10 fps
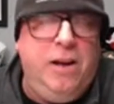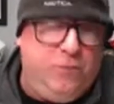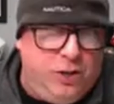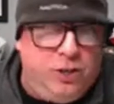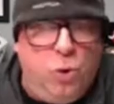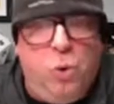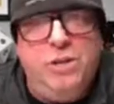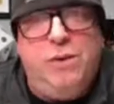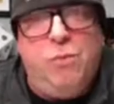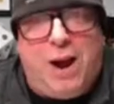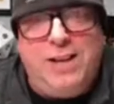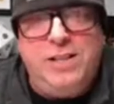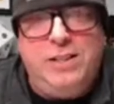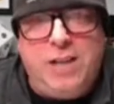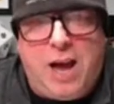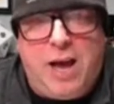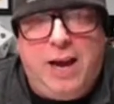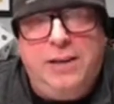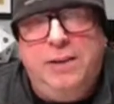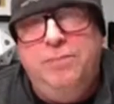If you're indoors, a rising
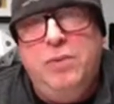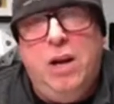tide,